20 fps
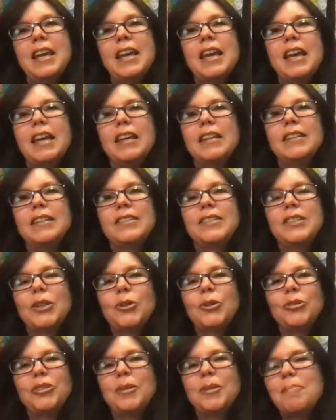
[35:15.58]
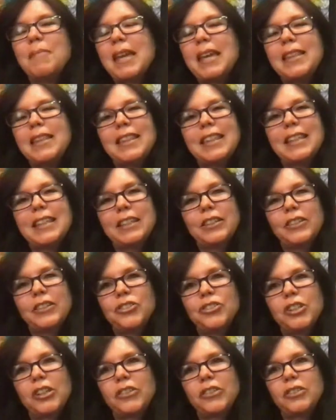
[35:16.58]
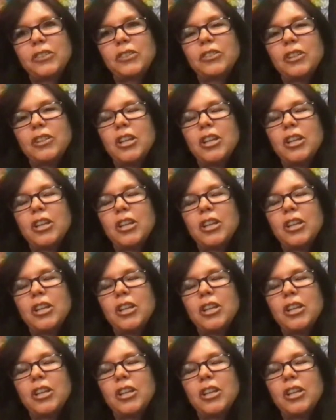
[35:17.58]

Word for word: And so the main thing is just